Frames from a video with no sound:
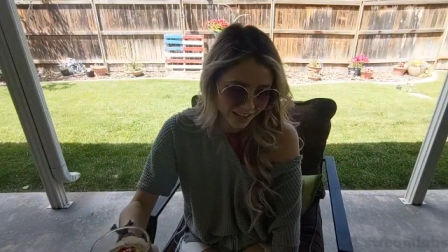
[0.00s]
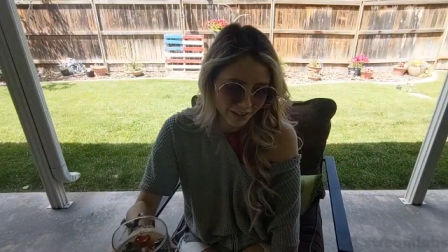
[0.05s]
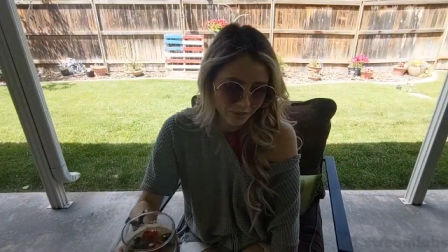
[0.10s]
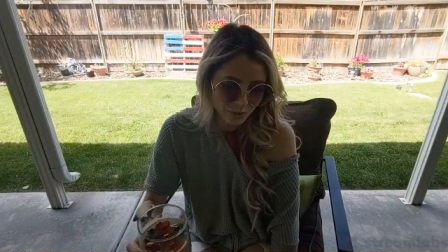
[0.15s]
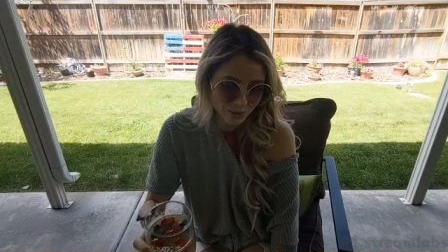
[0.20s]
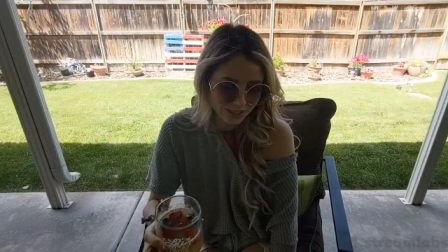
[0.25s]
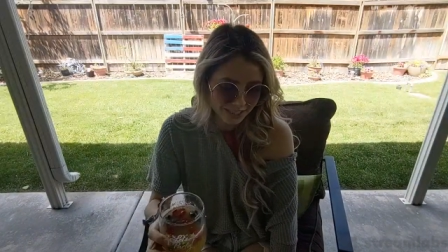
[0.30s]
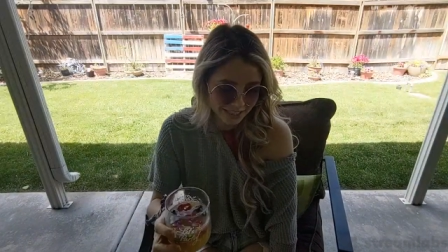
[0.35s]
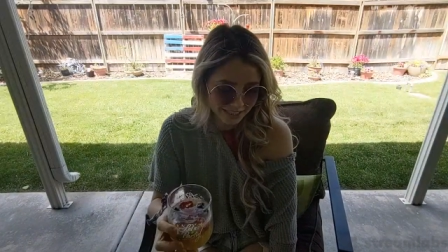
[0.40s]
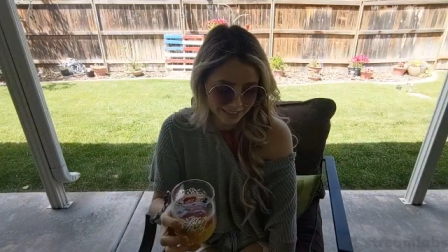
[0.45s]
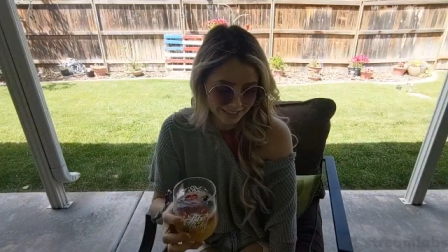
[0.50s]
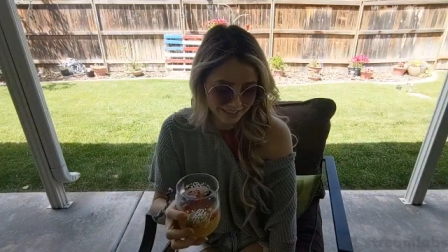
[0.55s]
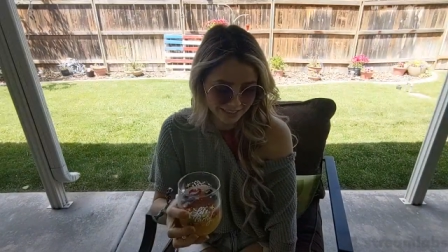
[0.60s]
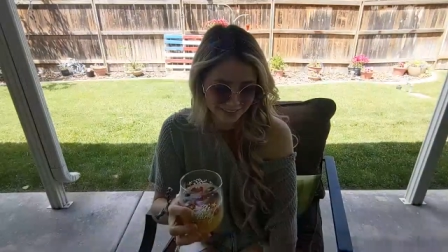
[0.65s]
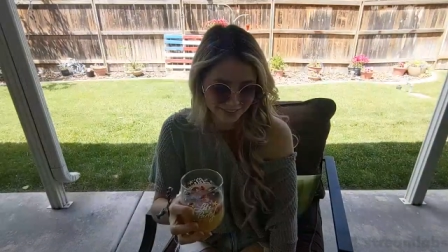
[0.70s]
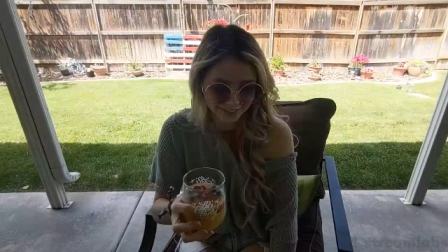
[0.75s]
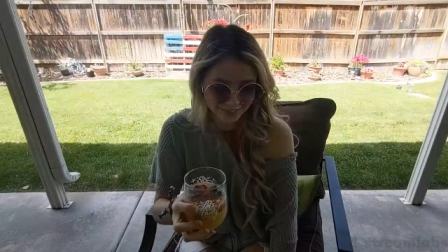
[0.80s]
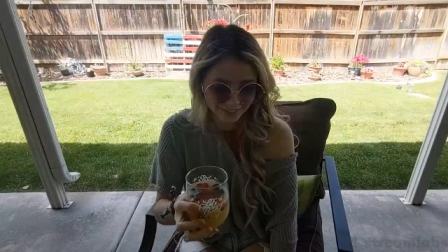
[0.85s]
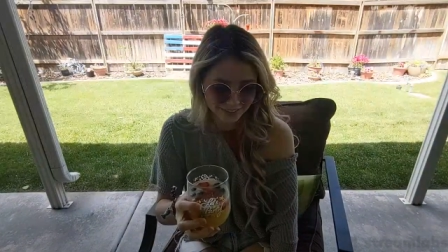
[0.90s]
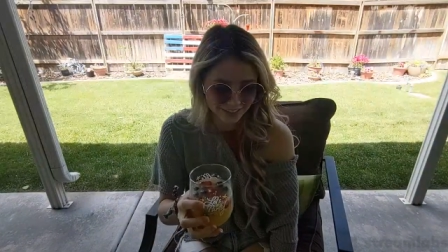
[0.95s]
Hi, Wartink.
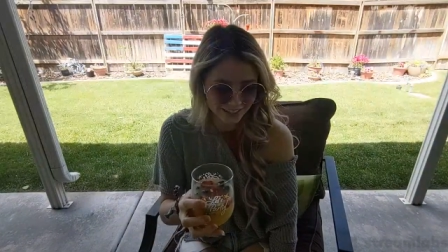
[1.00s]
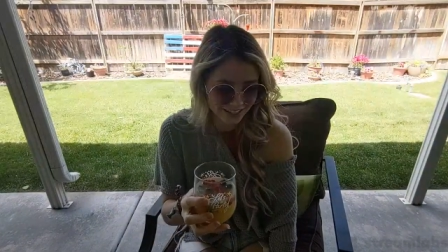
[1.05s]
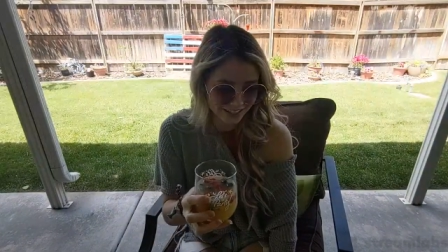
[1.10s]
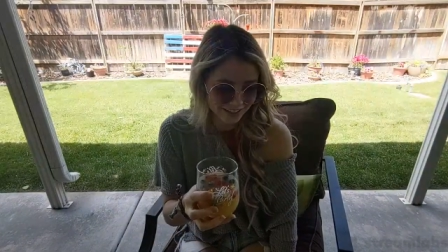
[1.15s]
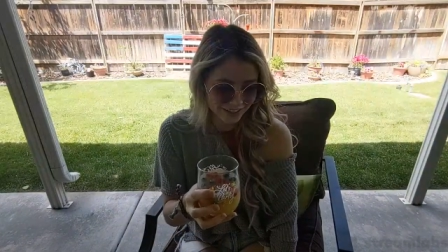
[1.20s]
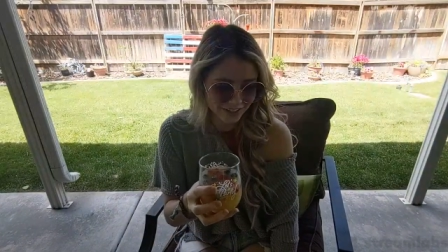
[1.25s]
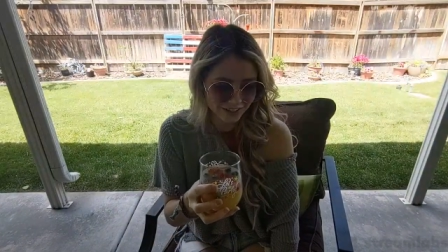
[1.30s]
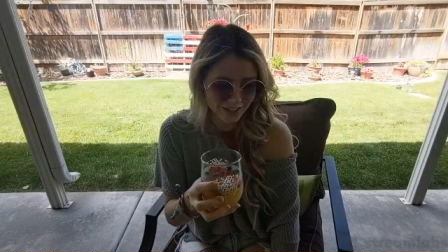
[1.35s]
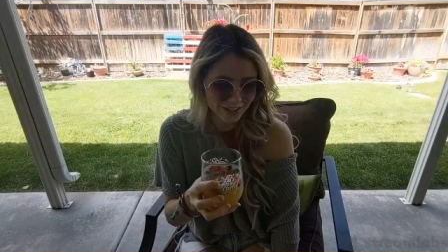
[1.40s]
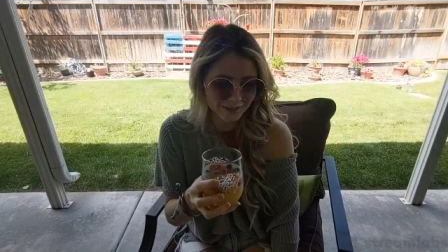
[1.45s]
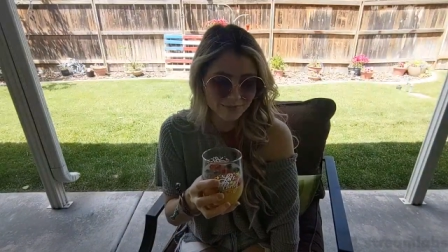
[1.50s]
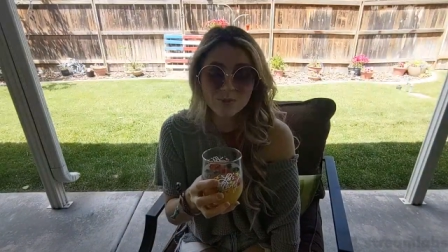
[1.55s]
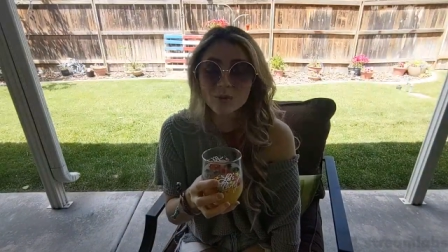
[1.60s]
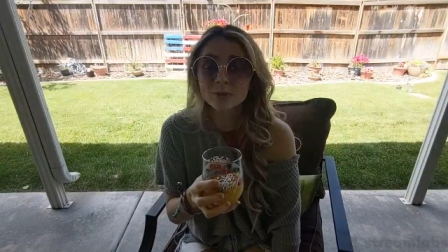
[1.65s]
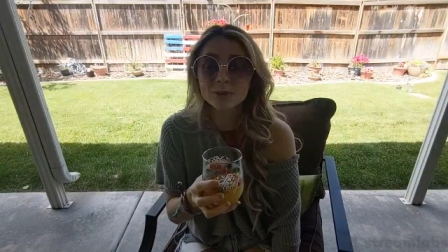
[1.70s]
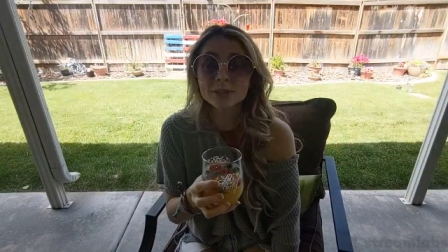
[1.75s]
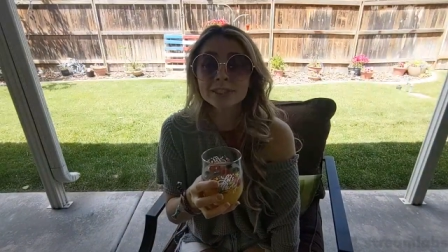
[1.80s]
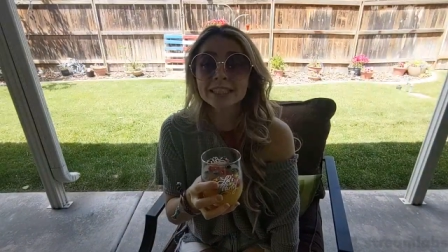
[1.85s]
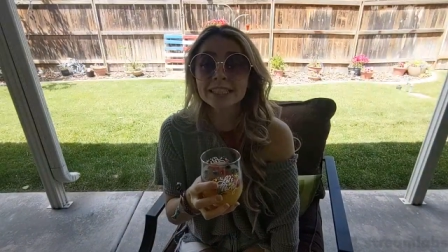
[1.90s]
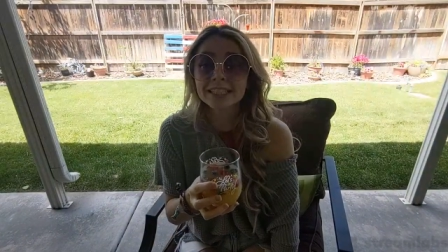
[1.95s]
Good
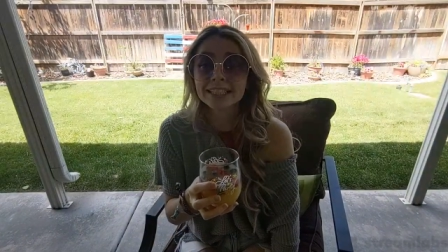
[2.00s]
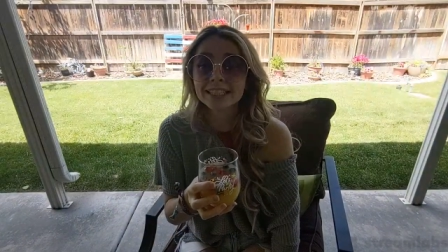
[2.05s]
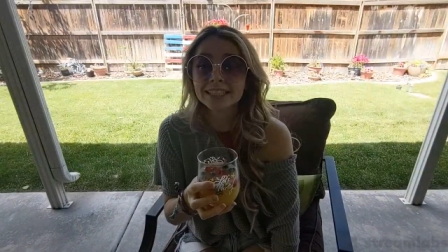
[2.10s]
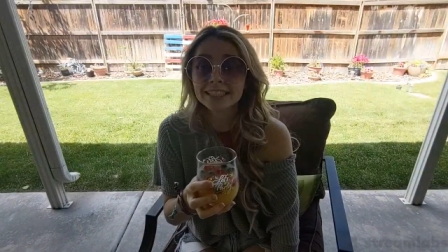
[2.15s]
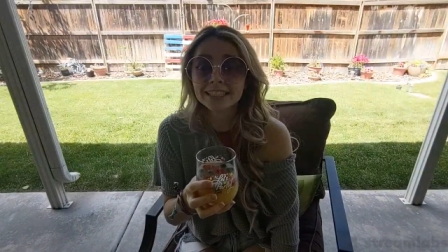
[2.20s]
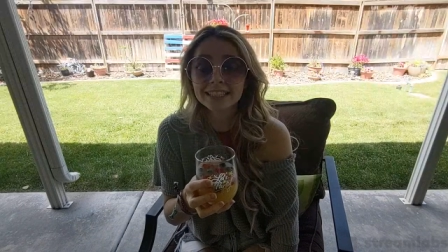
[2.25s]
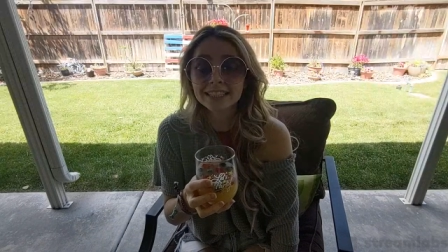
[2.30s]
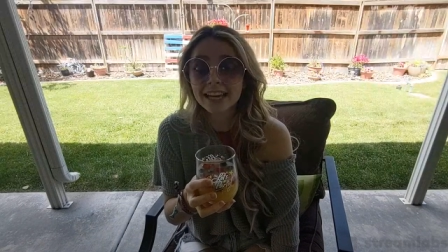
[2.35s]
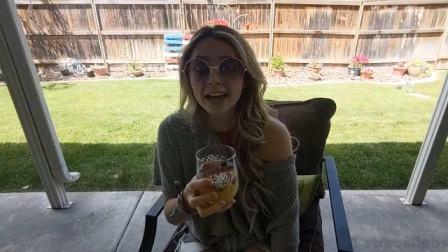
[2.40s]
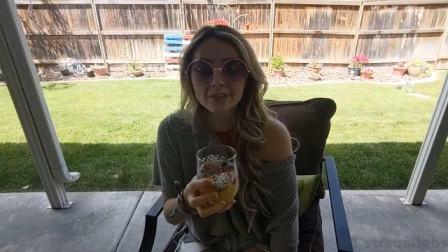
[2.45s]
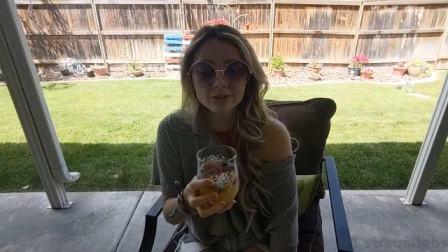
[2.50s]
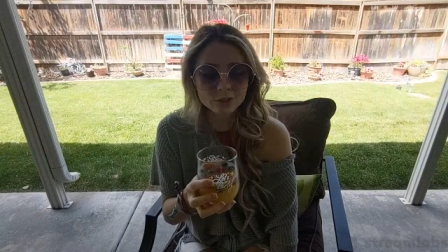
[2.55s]
morning,